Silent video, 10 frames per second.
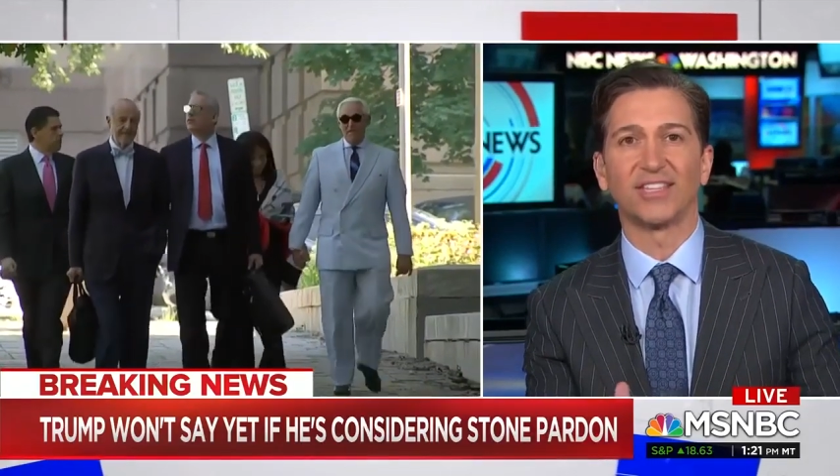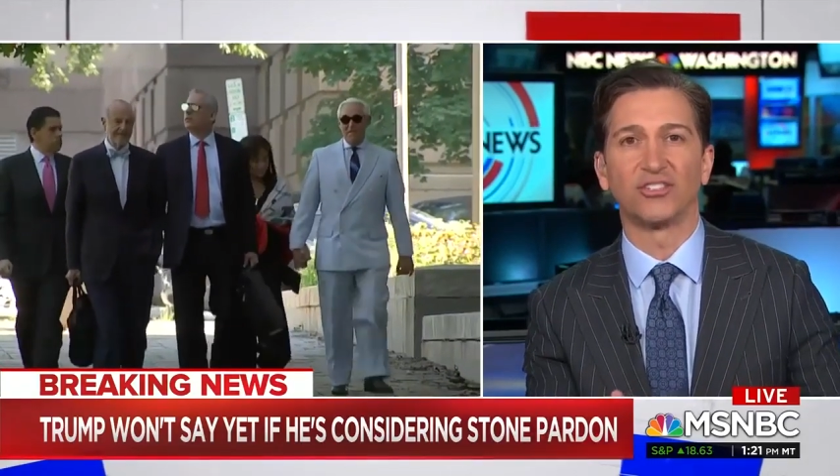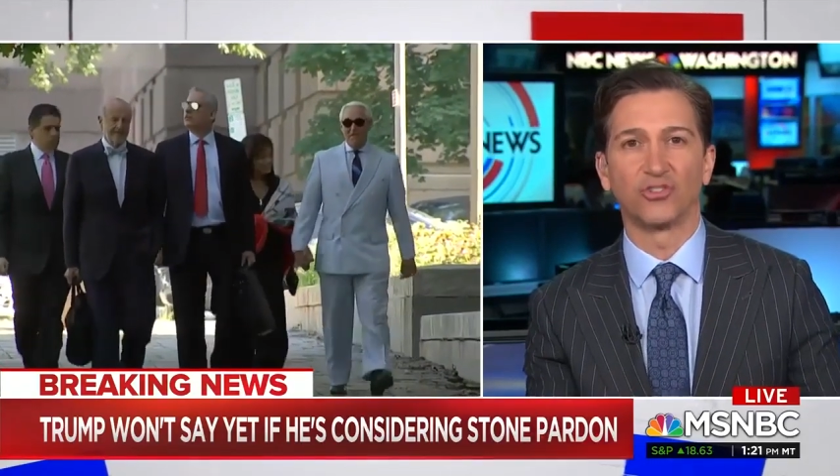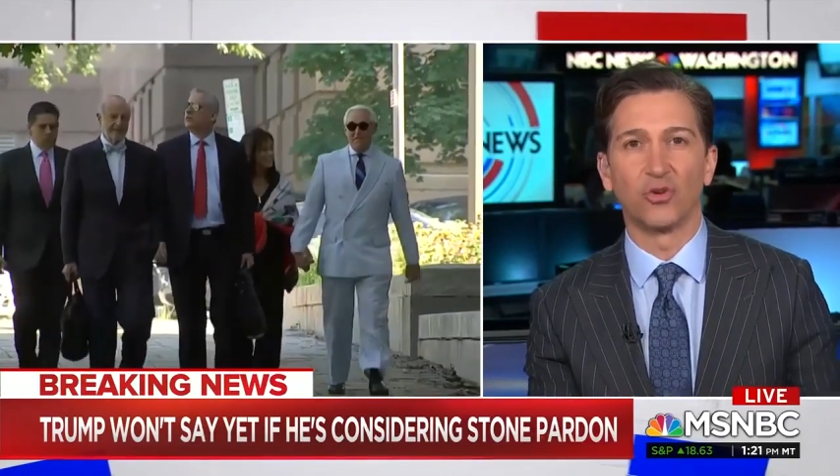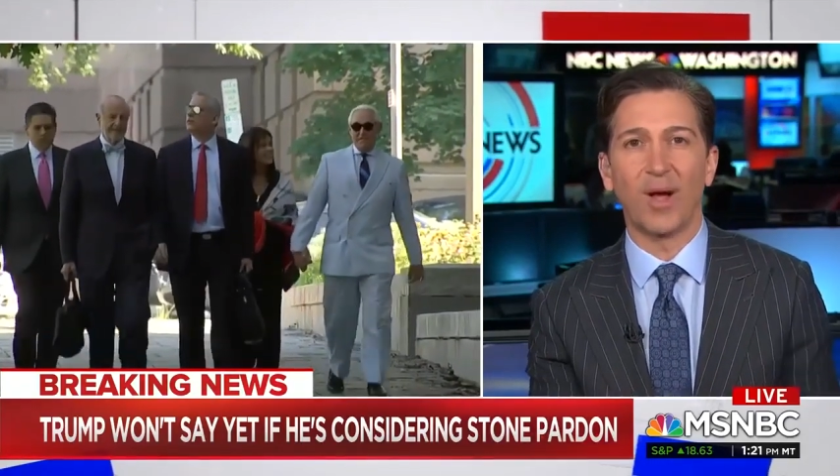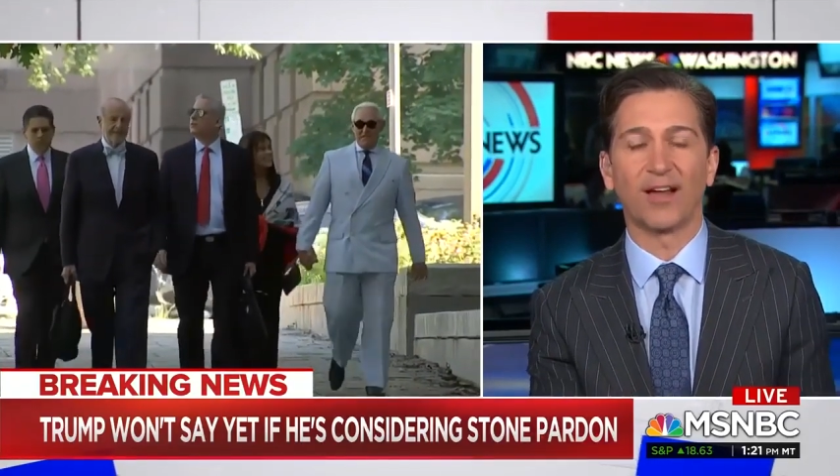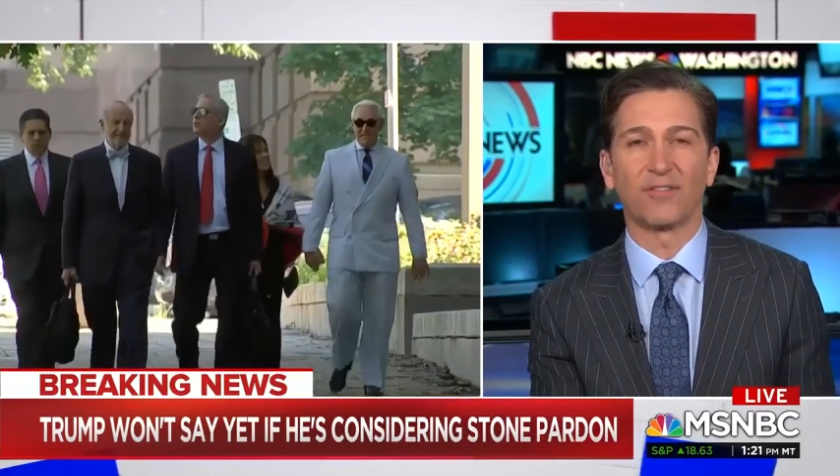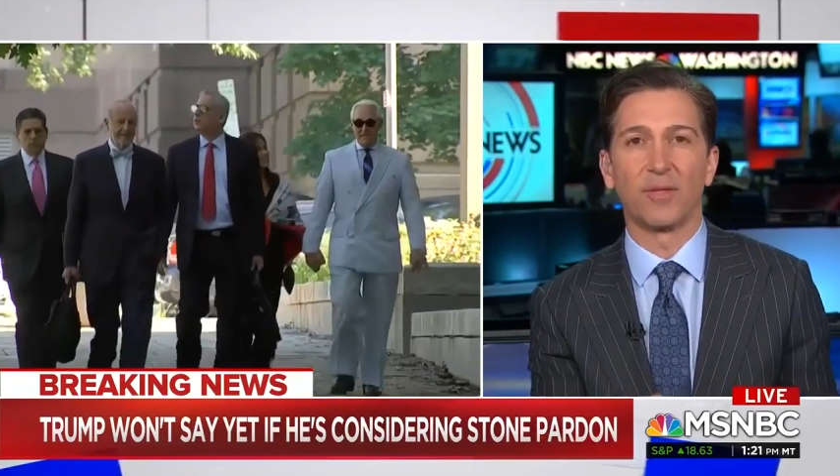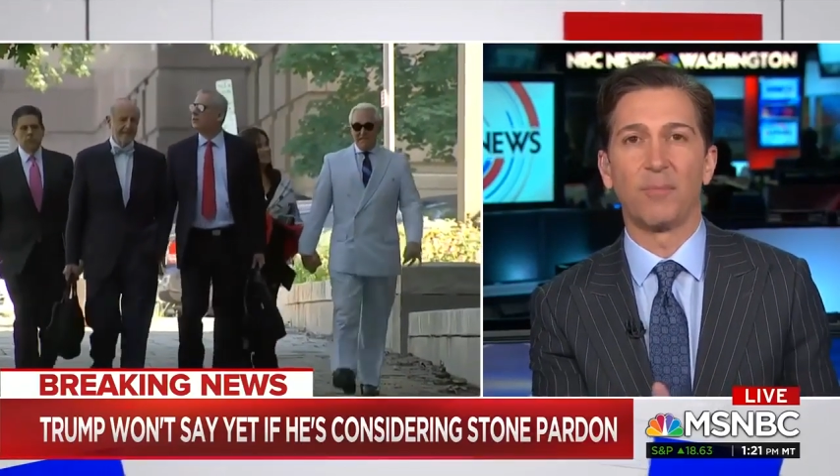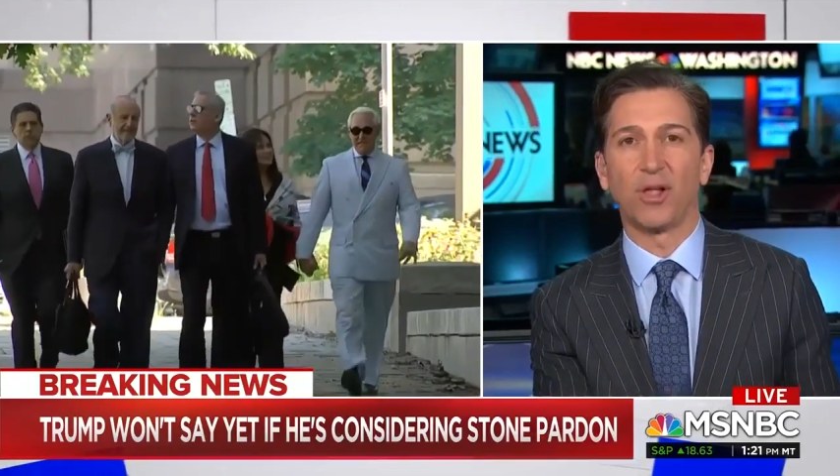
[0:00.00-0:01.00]
drew out of the
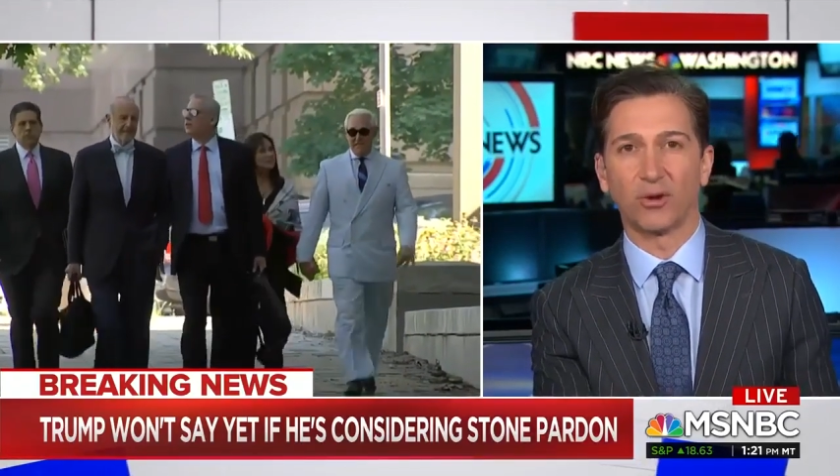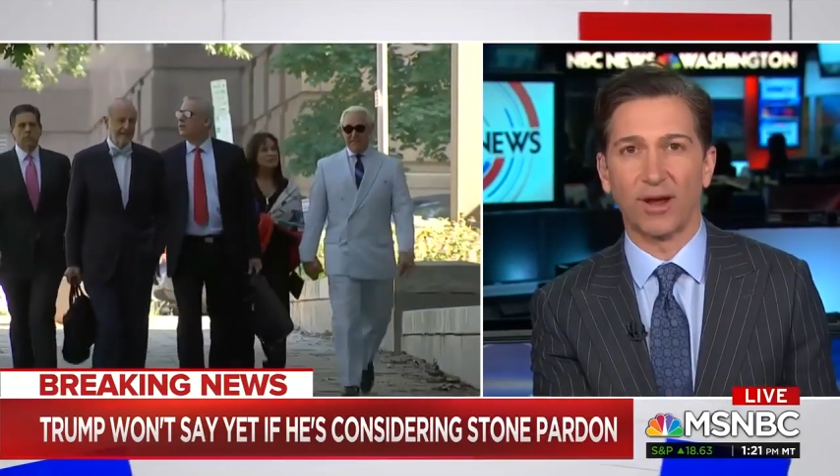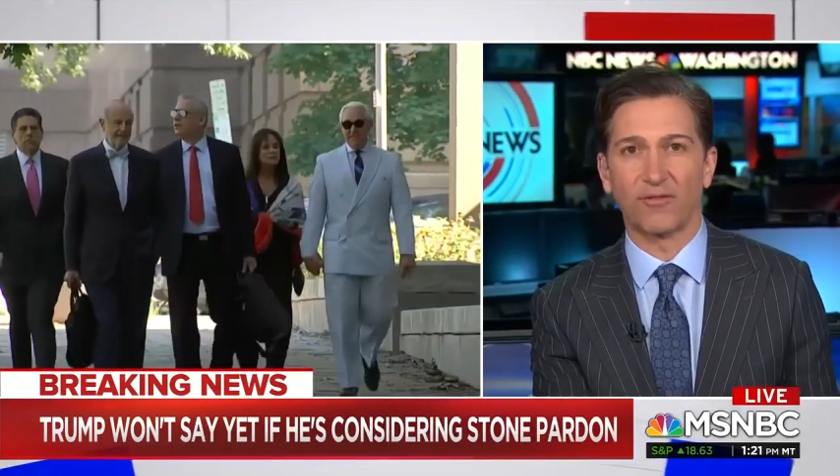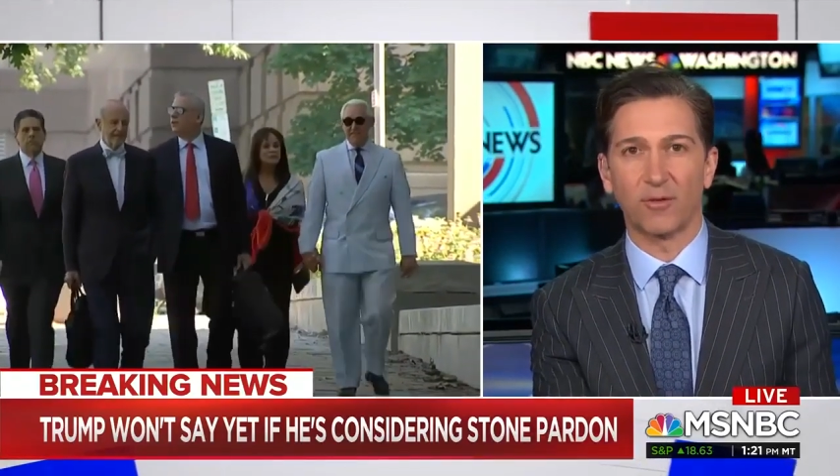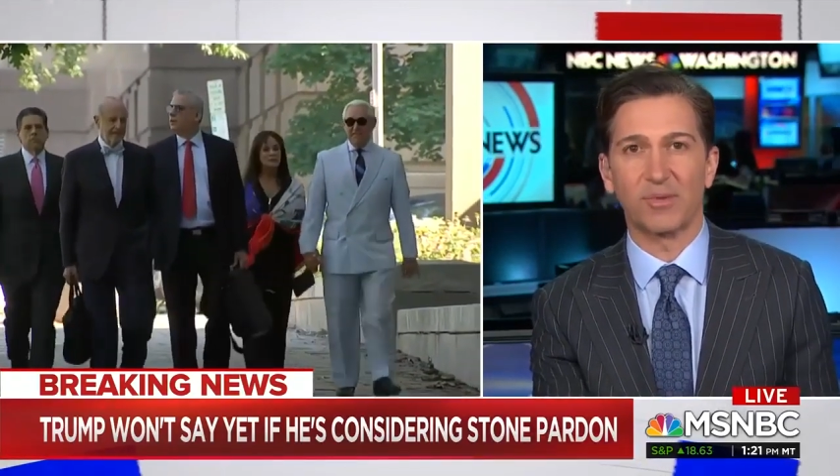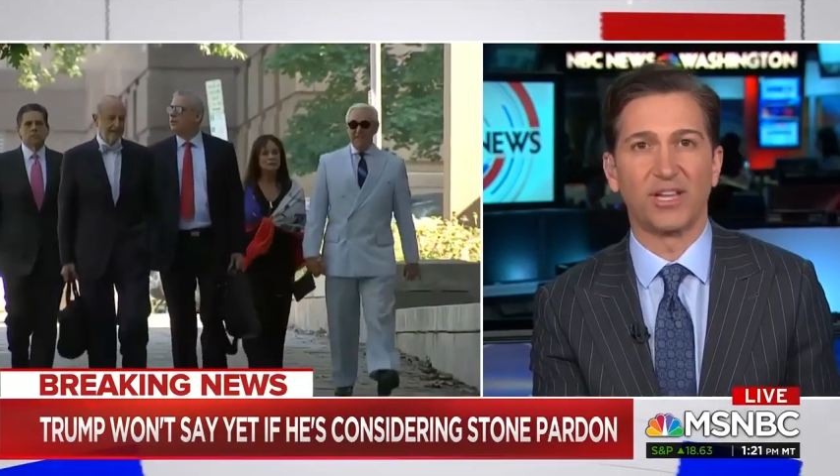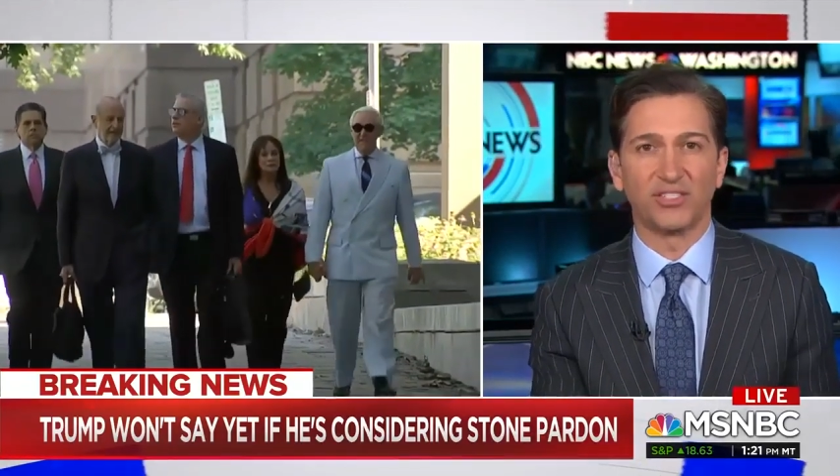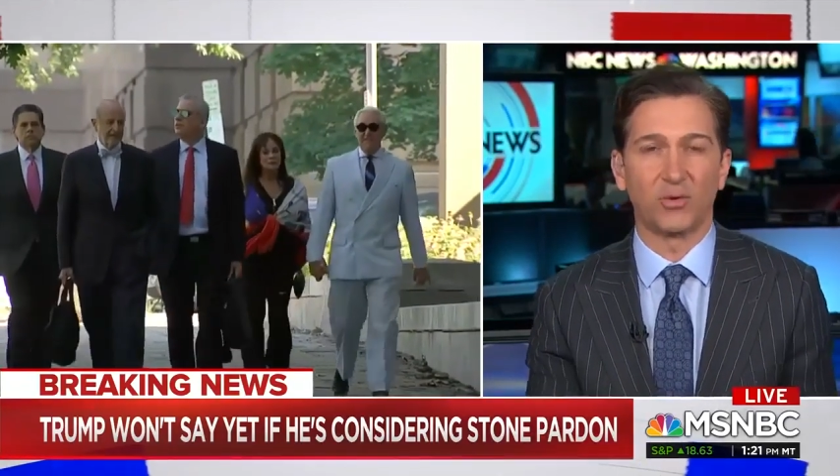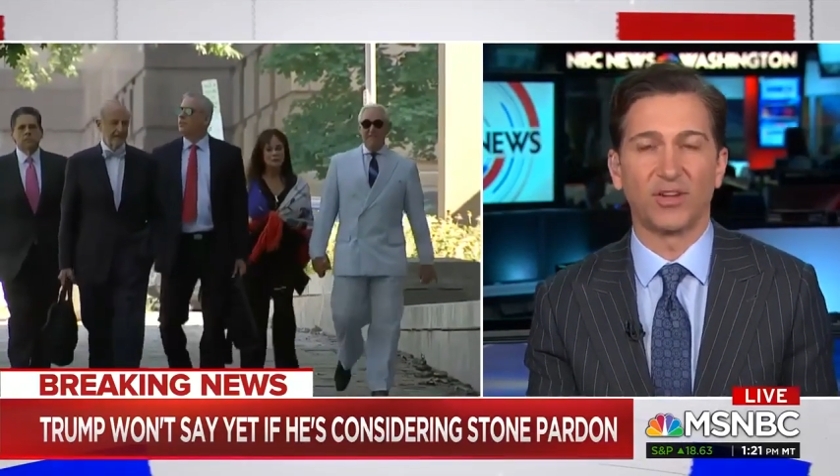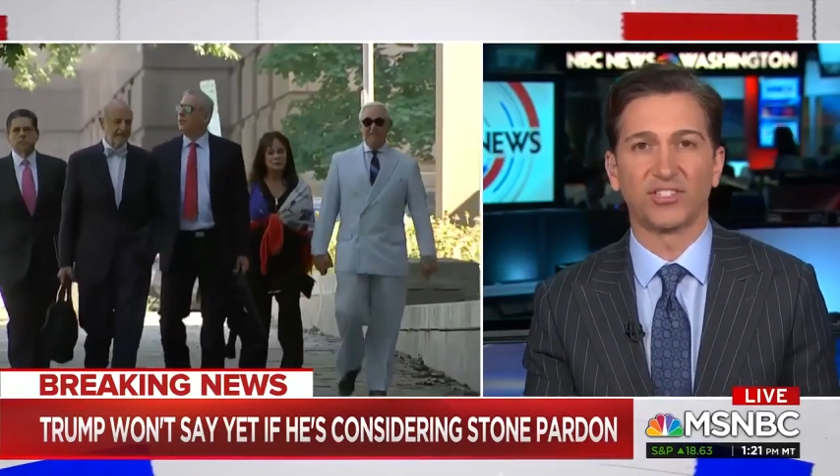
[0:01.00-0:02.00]
Mueller effort because he
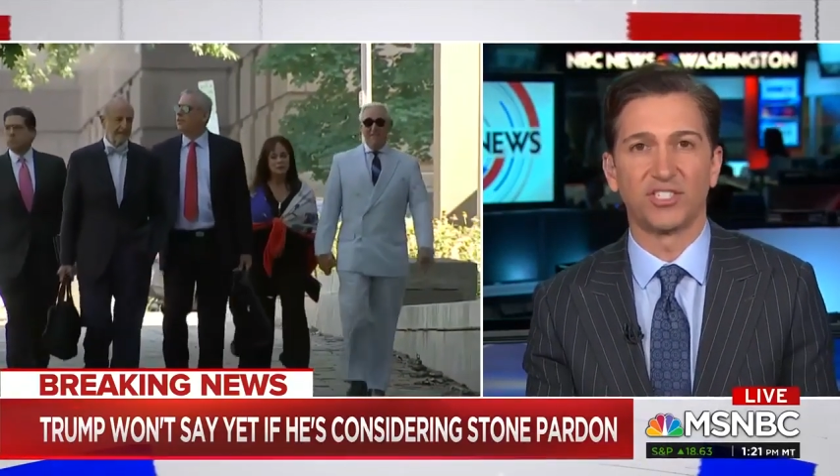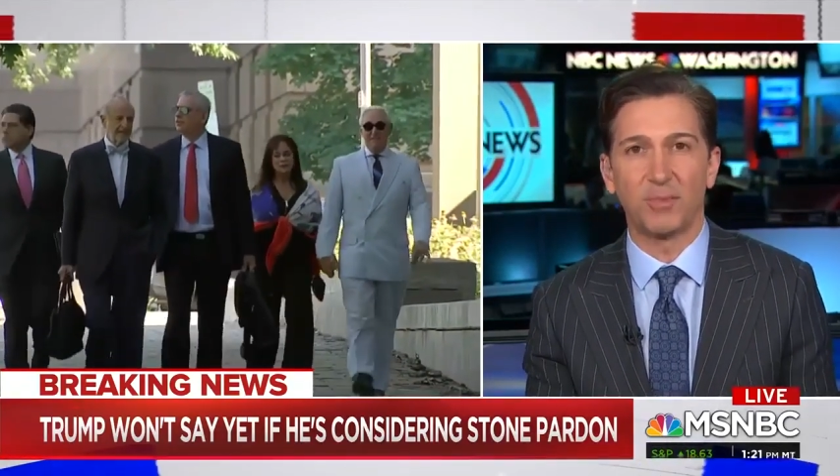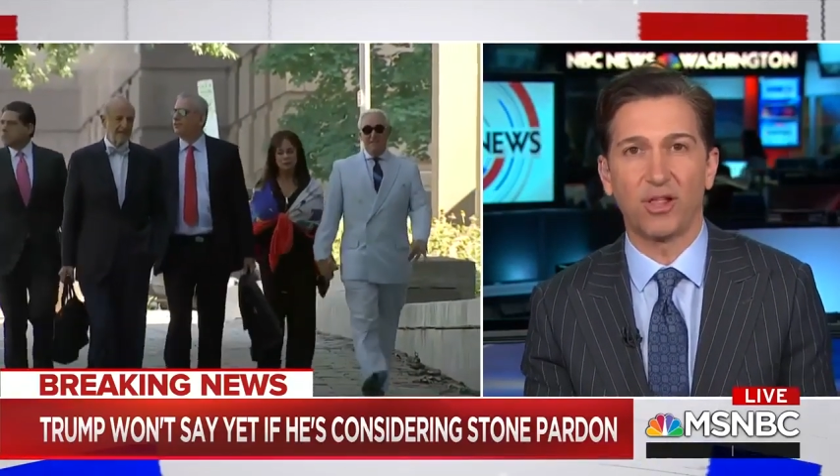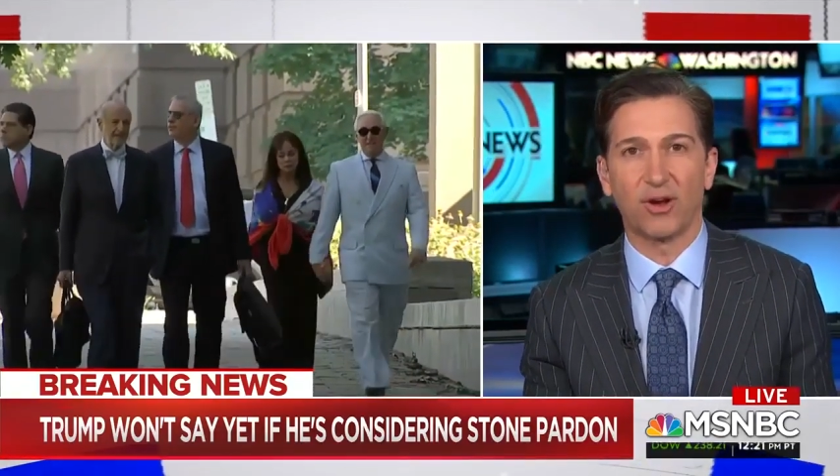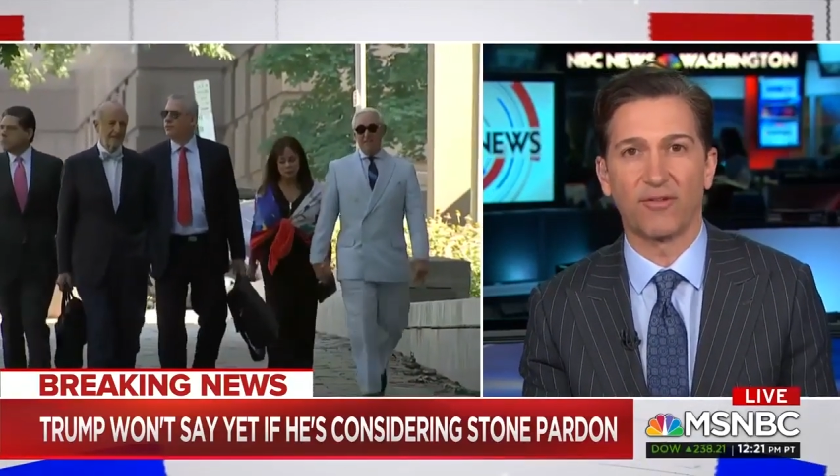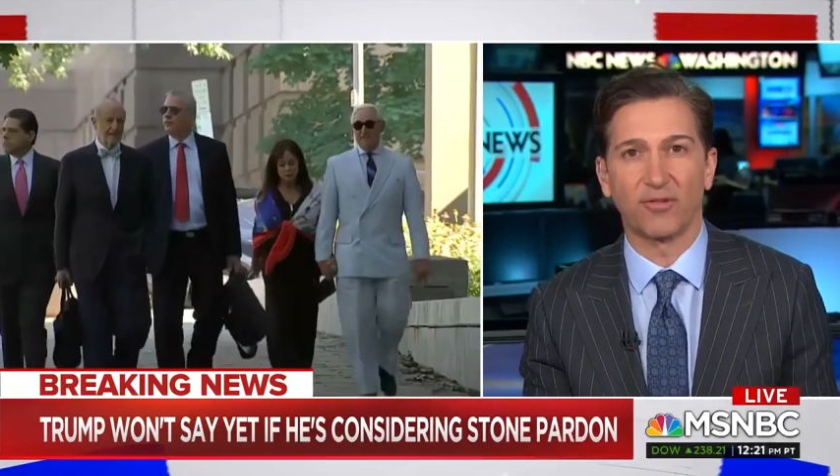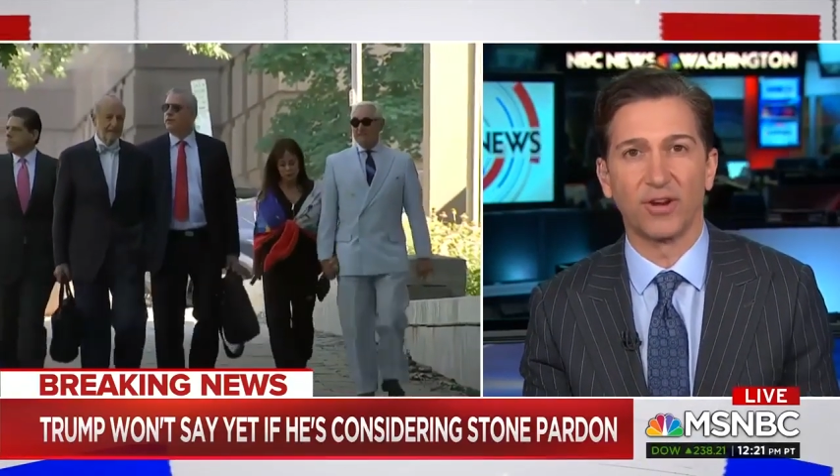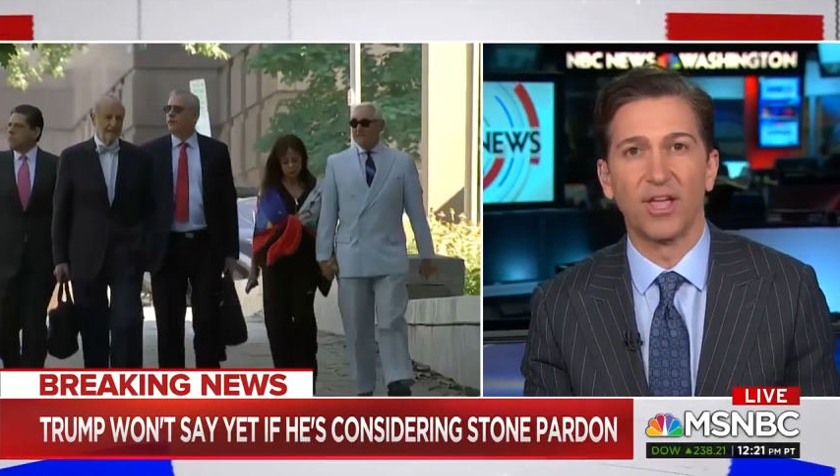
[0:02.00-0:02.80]
questions the Mueller effort.